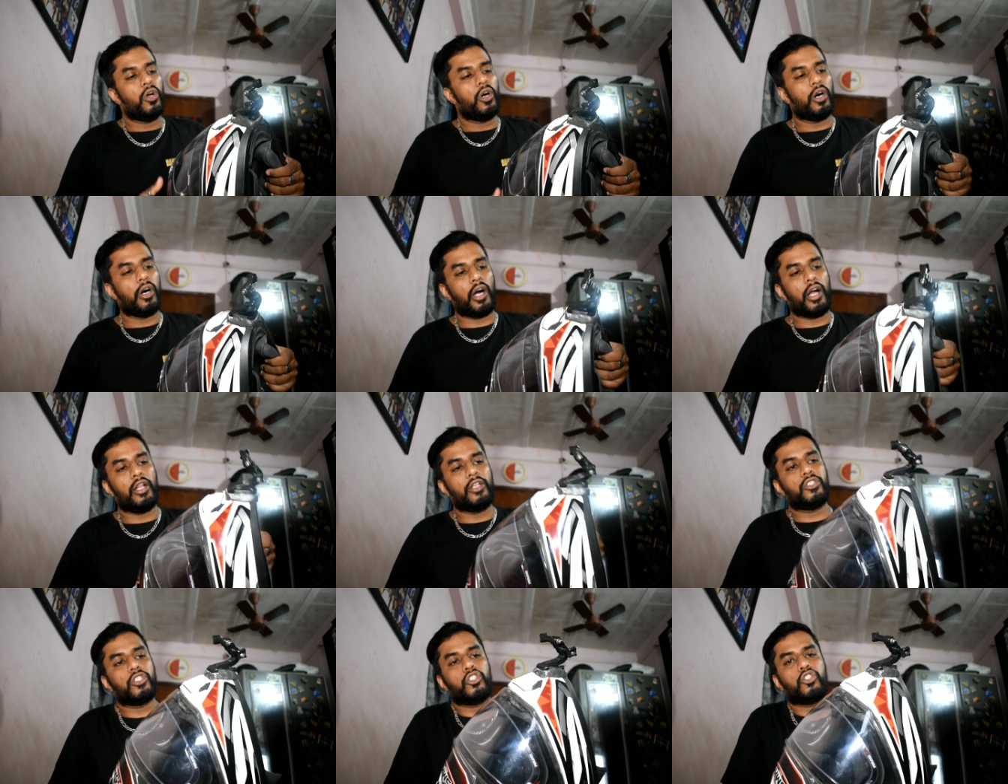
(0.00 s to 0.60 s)

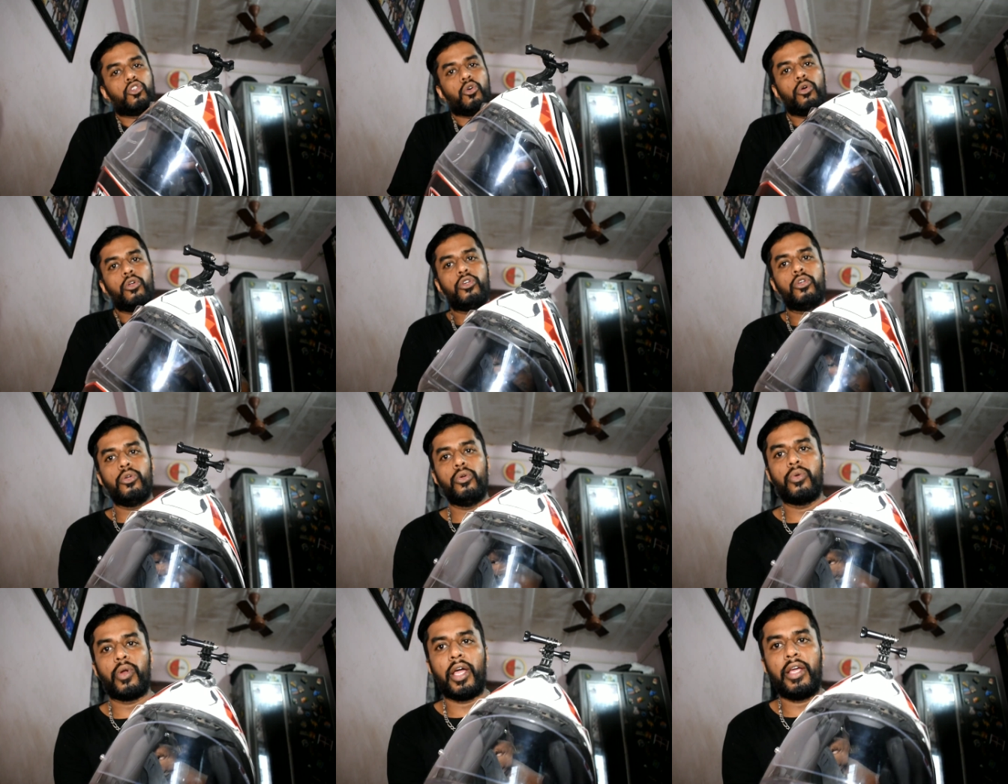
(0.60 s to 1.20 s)
I'll just show it
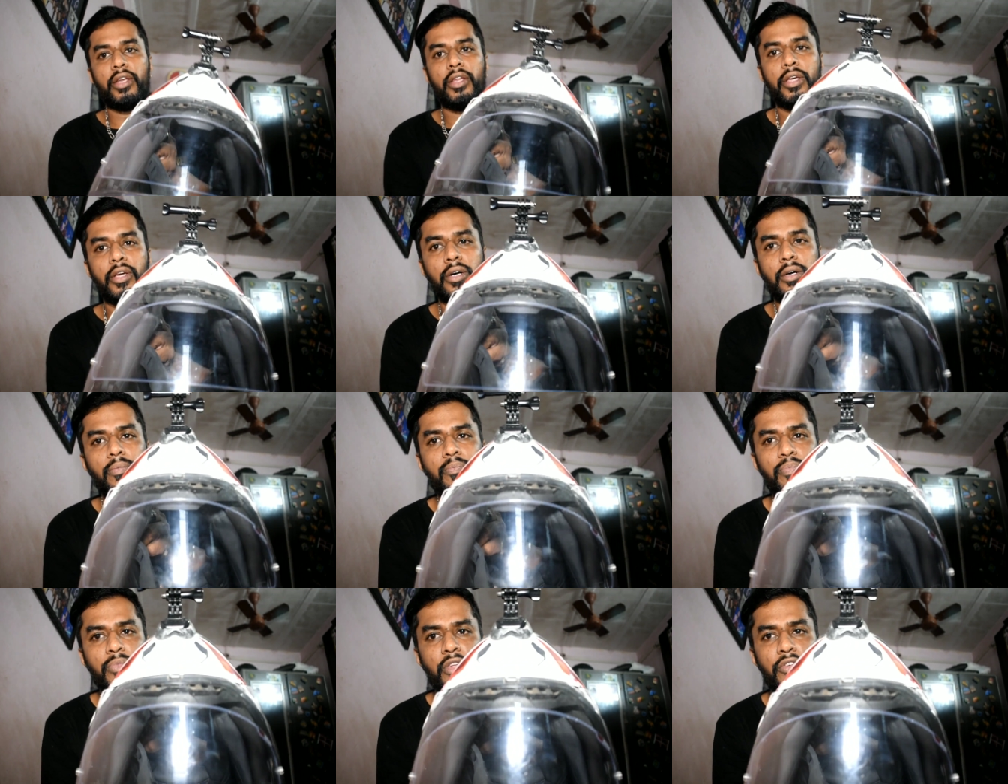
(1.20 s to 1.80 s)
to you right
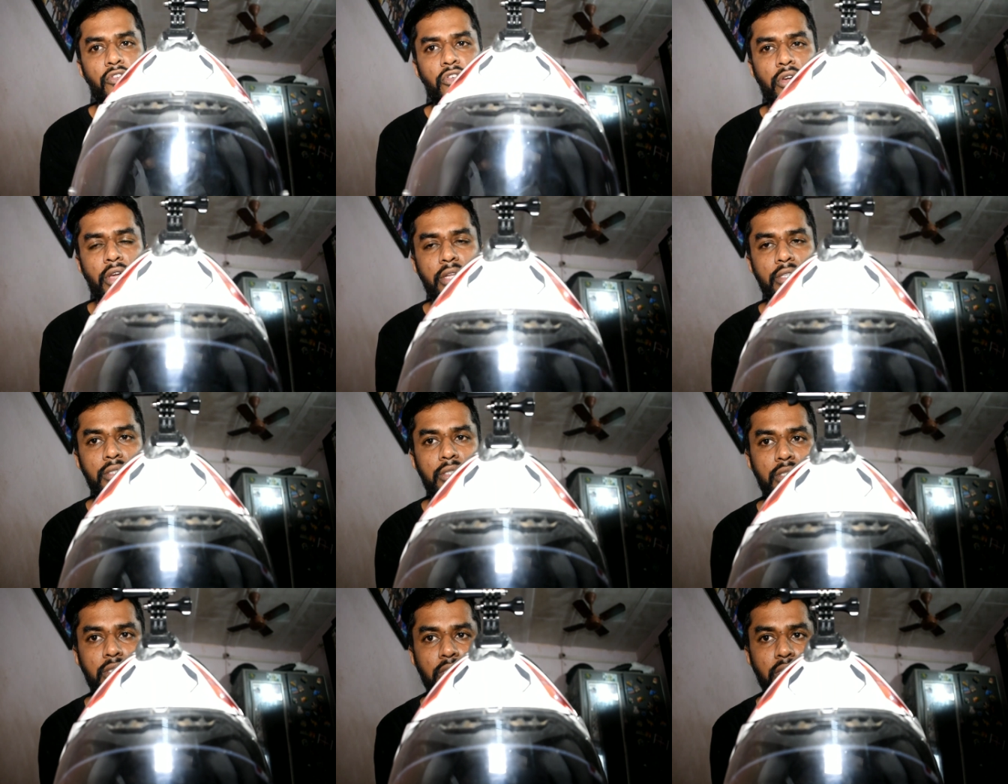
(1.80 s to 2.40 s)
here. If you can